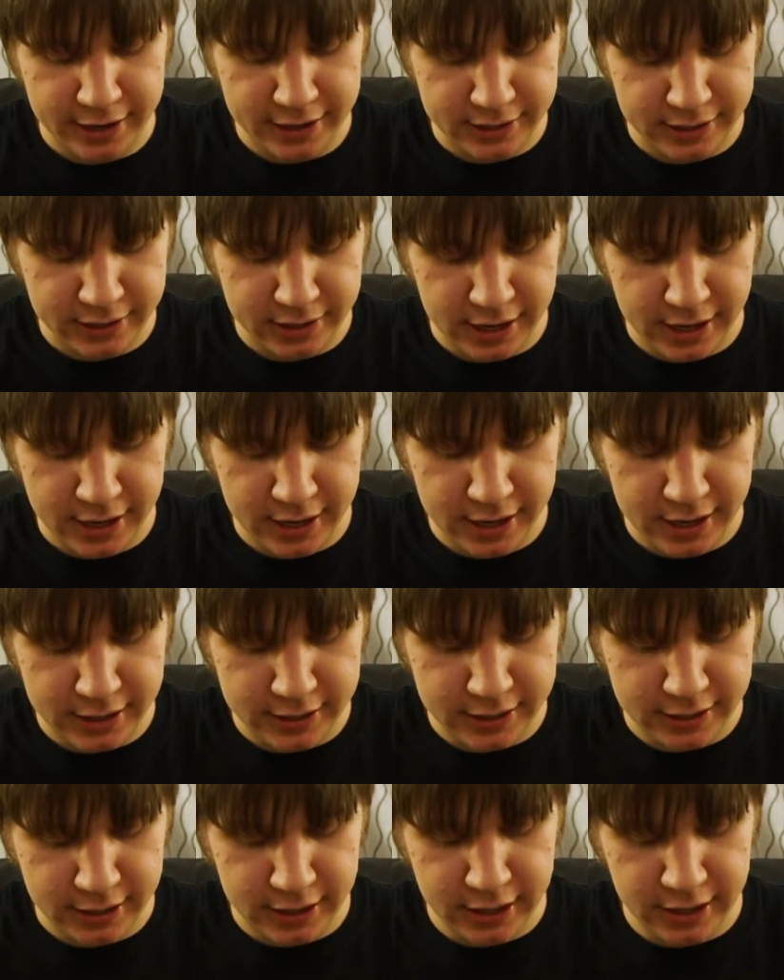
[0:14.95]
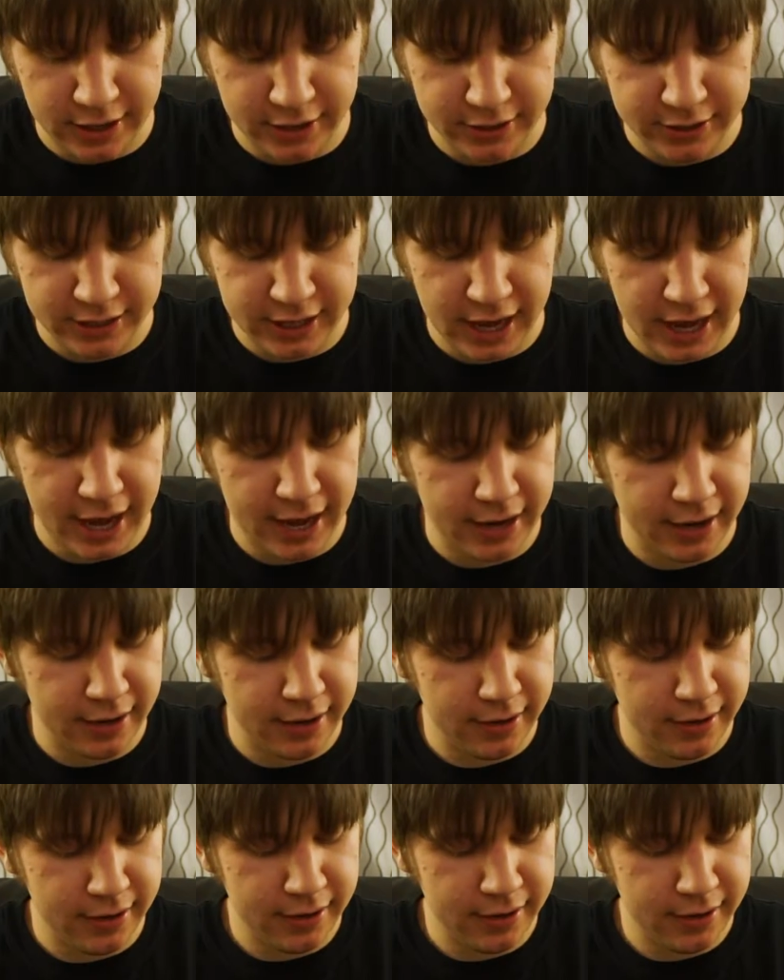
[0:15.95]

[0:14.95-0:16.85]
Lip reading: It's a clear sack.